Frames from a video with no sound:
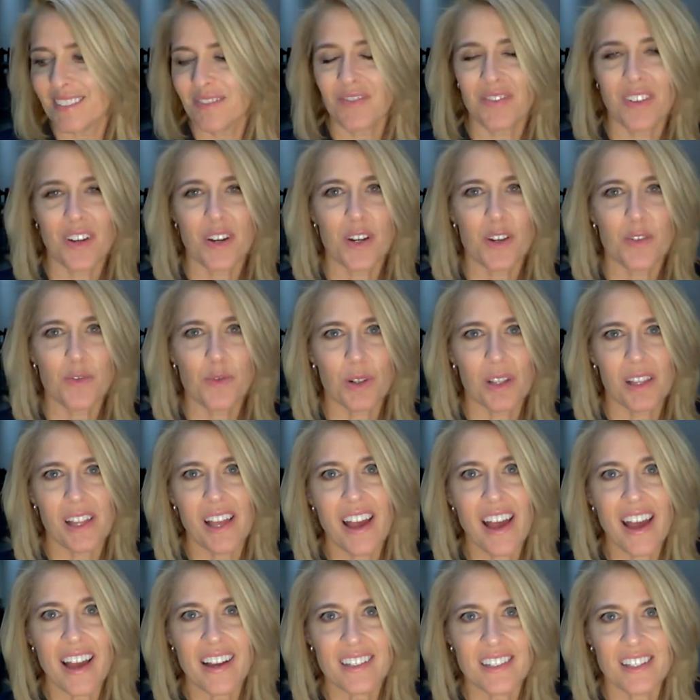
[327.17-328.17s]
very
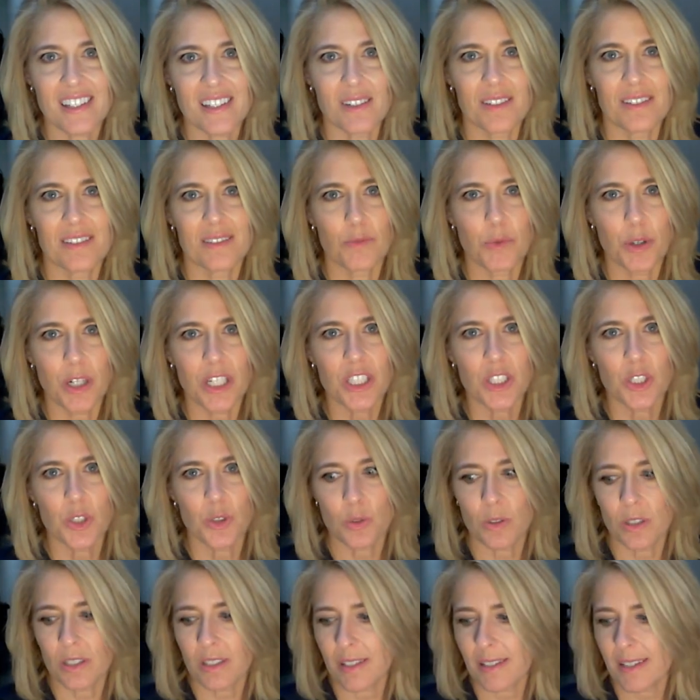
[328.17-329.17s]
relaxed, wearing
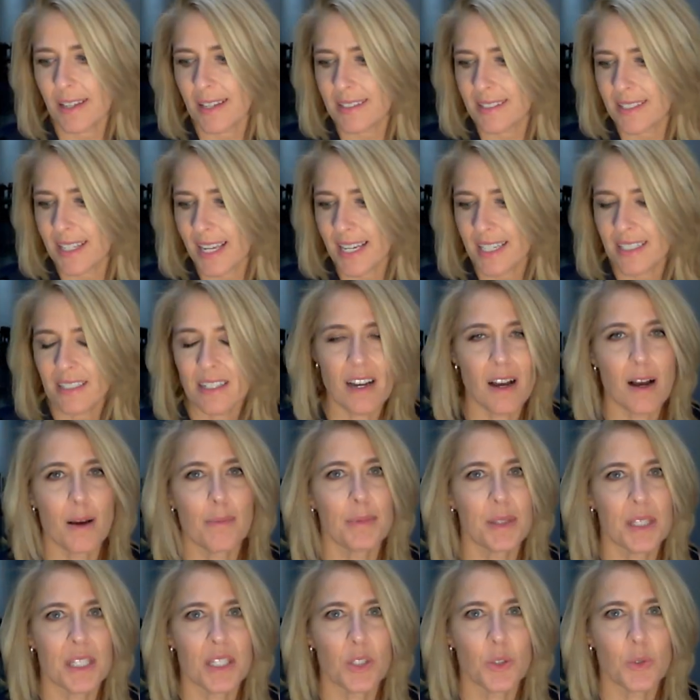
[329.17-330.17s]
shorts and tank
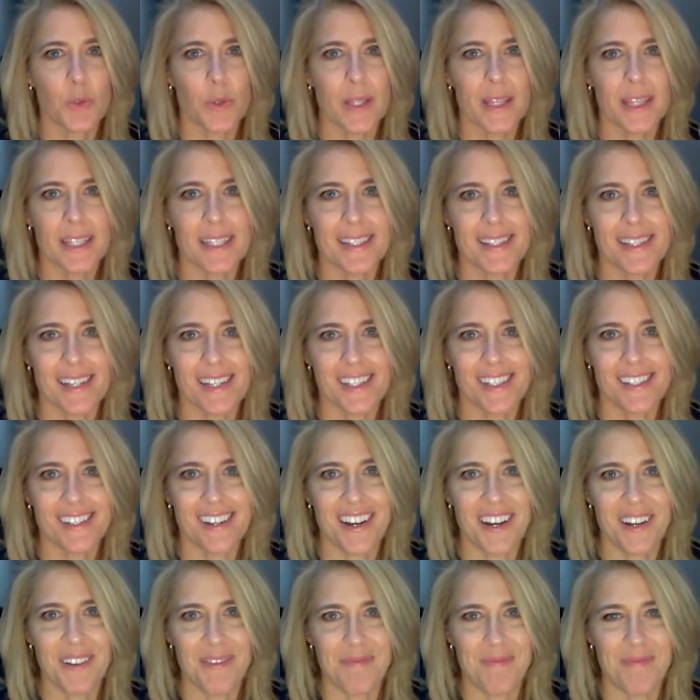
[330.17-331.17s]
tops, enjoying the
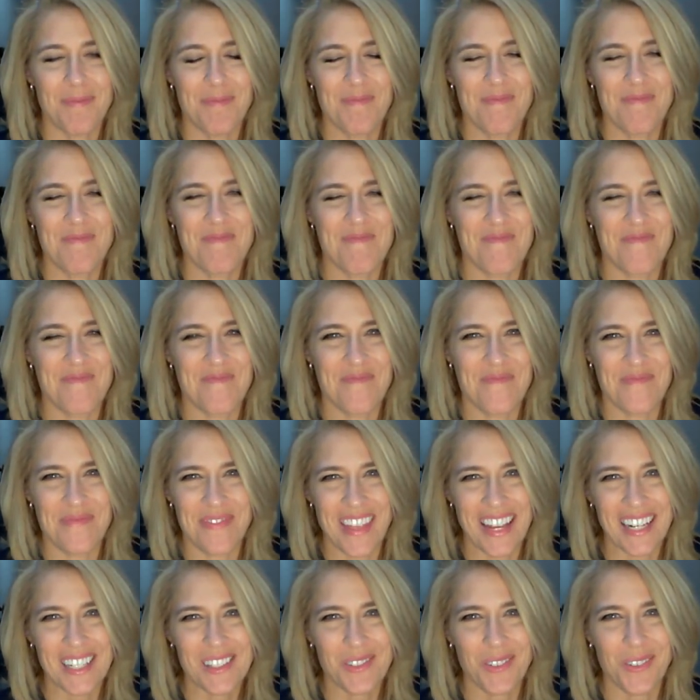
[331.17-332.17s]
sunshine.
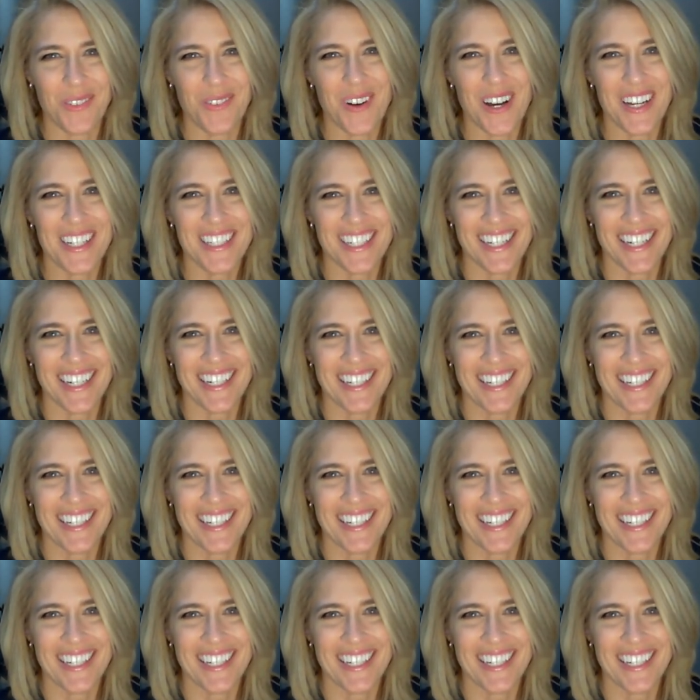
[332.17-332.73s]
Thanks for watching.